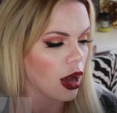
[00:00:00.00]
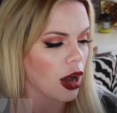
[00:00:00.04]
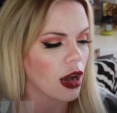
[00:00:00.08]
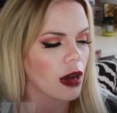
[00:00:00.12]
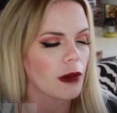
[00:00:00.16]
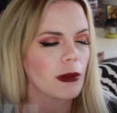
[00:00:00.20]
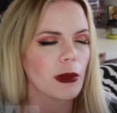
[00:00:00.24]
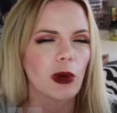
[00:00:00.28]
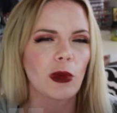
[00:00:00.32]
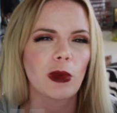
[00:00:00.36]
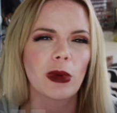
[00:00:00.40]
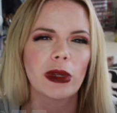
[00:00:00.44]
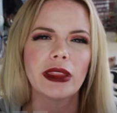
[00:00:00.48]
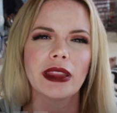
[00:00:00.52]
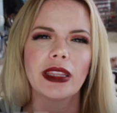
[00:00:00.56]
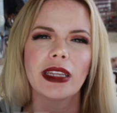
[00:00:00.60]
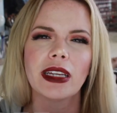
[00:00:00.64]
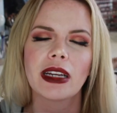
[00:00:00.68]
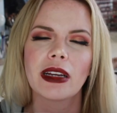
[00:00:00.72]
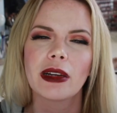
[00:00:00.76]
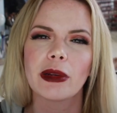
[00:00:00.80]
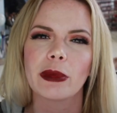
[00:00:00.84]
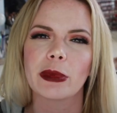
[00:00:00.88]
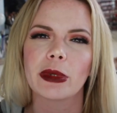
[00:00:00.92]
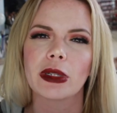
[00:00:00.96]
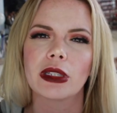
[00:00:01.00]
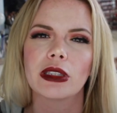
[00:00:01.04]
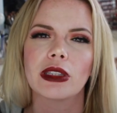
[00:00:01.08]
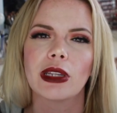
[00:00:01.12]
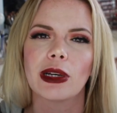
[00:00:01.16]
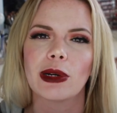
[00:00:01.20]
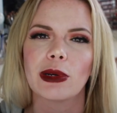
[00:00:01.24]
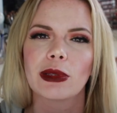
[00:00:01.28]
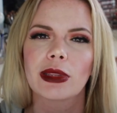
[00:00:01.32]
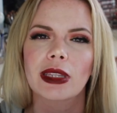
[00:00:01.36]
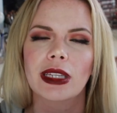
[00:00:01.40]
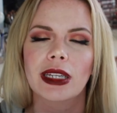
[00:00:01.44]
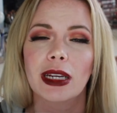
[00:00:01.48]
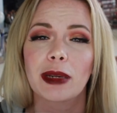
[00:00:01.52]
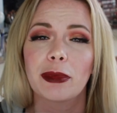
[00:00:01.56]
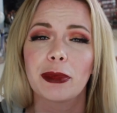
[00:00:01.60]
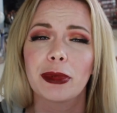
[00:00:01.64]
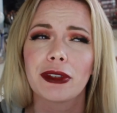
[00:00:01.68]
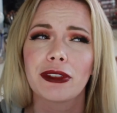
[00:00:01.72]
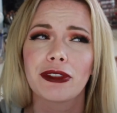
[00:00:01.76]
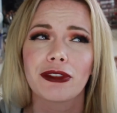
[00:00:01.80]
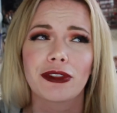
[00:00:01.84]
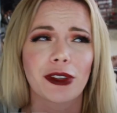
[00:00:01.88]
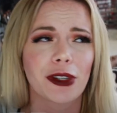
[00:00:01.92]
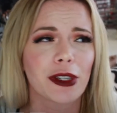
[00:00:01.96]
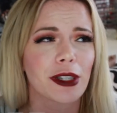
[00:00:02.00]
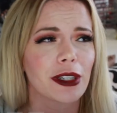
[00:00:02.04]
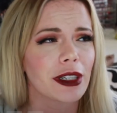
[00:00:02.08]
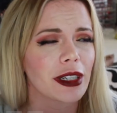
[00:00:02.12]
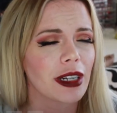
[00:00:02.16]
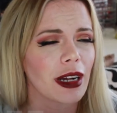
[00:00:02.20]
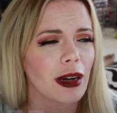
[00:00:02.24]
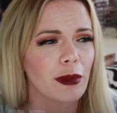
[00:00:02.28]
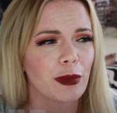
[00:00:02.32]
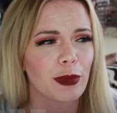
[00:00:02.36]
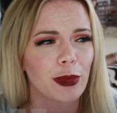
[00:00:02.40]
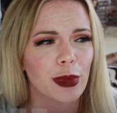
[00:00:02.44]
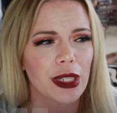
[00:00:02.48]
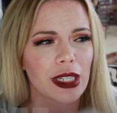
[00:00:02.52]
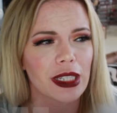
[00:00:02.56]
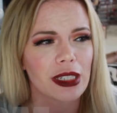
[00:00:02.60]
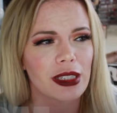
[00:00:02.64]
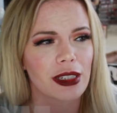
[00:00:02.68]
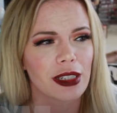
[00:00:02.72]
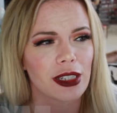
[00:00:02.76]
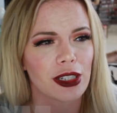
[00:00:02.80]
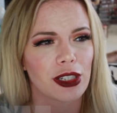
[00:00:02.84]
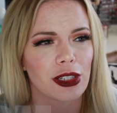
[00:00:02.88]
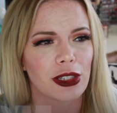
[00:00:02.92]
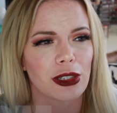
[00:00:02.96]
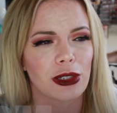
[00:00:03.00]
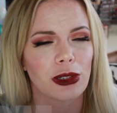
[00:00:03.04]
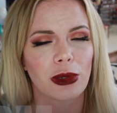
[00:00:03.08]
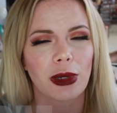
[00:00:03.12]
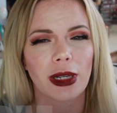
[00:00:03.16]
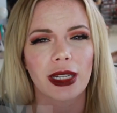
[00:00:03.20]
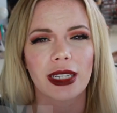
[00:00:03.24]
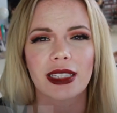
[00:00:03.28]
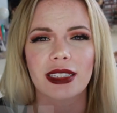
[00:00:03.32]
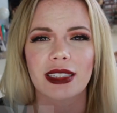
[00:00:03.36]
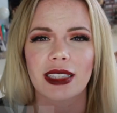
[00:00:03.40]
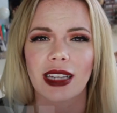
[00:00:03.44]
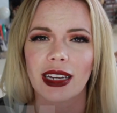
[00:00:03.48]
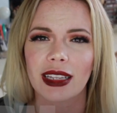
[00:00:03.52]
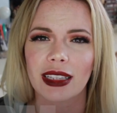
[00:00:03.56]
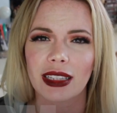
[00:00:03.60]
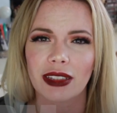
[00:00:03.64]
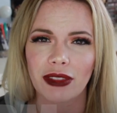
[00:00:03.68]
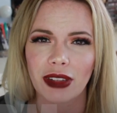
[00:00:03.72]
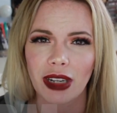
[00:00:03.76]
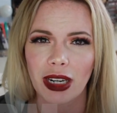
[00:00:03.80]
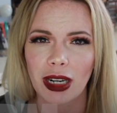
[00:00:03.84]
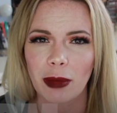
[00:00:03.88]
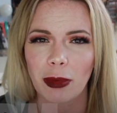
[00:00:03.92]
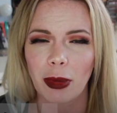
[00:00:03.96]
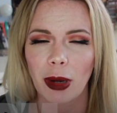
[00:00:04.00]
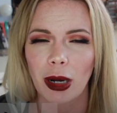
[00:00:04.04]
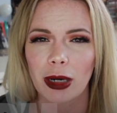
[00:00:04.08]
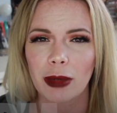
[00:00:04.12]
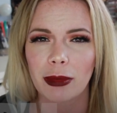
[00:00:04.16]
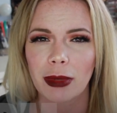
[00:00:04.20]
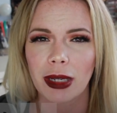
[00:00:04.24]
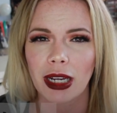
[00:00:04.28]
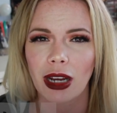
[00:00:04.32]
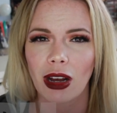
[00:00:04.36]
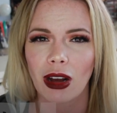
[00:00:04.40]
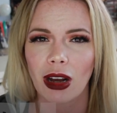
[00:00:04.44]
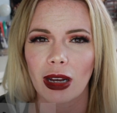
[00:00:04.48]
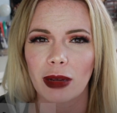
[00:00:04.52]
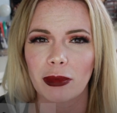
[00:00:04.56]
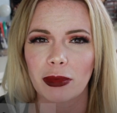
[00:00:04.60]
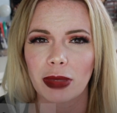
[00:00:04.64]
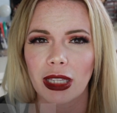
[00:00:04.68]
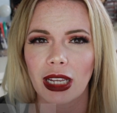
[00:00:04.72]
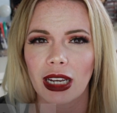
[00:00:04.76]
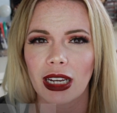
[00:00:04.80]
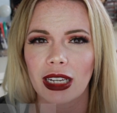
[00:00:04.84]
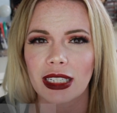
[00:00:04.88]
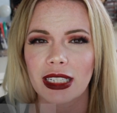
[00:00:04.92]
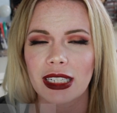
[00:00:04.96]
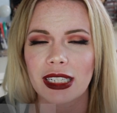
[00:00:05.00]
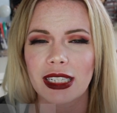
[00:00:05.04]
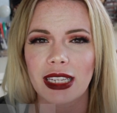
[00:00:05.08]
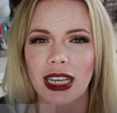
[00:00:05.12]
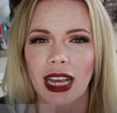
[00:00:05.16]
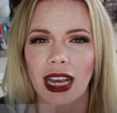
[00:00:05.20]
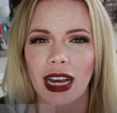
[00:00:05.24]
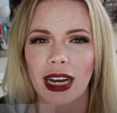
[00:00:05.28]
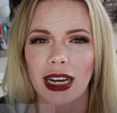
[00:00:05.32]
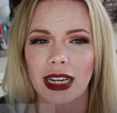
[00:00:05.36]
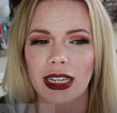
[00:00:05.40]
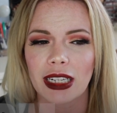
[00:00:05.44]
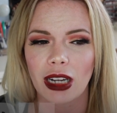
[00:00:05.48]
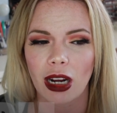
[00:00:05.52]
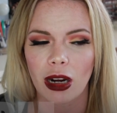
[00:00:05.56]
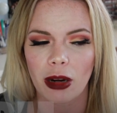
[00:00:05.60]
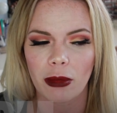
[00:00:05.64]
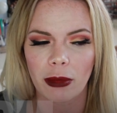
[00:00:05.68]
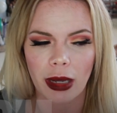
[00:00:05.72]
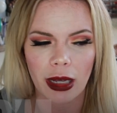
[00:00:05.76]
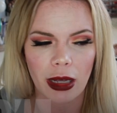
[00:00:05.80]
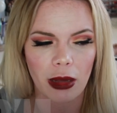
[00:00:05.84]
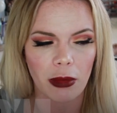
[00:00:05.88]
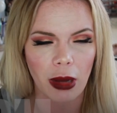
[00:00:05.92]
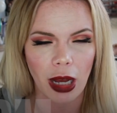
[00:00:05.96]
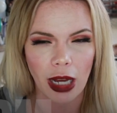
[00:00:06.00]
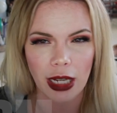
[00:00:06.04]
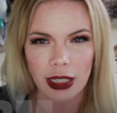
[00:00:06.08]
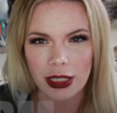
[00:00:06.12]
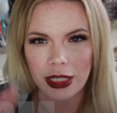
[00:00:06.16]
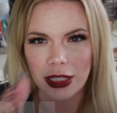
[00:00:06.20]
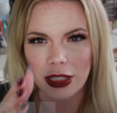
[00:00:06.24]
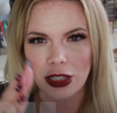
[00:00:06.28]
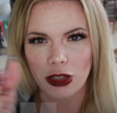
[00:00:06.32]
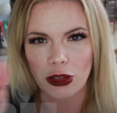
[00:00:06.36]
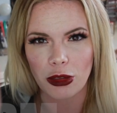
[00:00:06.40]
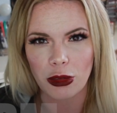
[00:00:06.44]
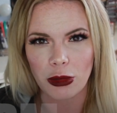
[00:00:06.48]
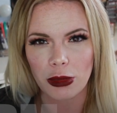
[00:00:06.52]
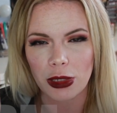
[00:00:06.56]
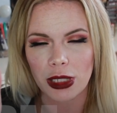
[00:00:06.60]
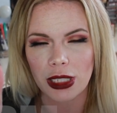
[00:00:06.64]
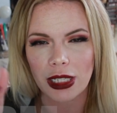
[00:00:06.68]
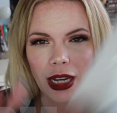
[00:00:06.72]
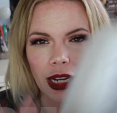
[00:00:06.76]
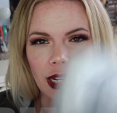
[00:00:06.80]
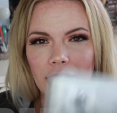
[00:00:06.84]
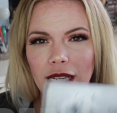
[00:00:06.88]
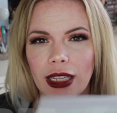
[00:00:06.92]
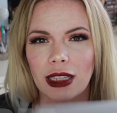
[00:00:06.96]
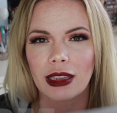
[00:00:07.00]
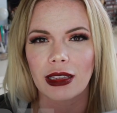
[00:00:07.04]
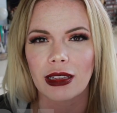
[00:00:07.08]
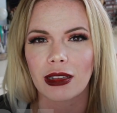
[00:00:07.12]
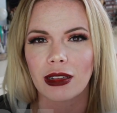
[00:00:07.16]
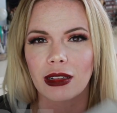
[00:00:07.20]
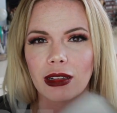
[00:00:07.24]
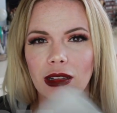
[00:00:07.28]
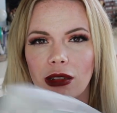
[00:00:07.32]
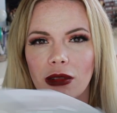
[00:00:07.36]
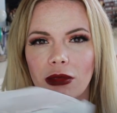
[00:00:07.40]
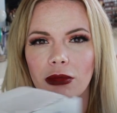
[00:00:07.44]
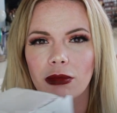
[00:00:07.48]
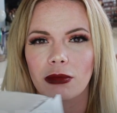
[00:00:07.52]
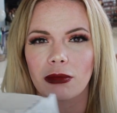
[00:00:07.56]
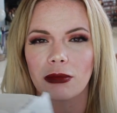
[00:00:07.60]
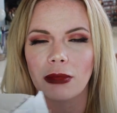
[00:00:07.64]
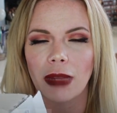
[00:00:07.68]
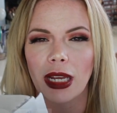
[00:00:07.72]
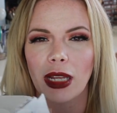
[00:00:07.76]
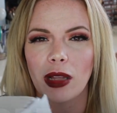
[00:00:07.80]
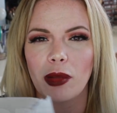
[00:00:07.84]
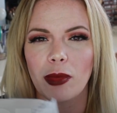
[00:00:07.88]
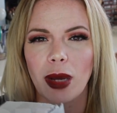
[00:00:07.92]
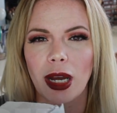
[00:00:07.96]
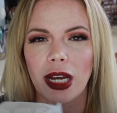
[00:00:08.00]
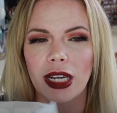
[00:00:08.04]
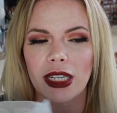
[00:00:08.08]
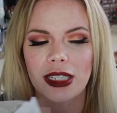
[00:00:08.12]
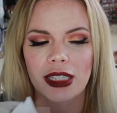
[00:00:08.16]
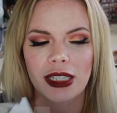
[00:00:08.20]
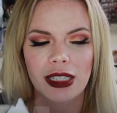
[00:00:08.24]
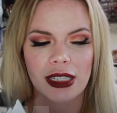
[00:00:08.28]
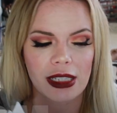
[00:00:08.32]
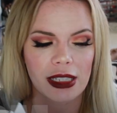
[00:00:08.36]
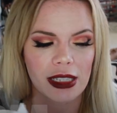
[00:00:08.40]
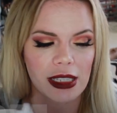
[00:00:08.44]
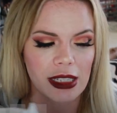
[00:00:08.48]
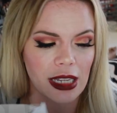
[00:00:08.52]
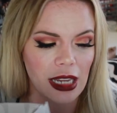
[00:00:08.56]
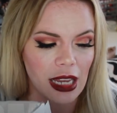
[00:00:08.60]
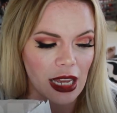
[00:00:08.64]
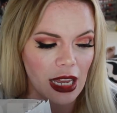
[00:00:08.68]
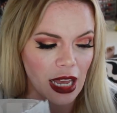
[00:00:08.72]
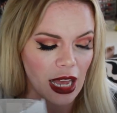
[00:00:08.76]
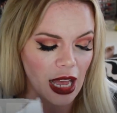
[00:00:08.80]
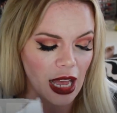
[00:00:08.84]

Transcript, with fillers: Um, one thing I will note that I prefer companies to do is I live in an apartment complex and our mailboxes are those tiny little mailboxes.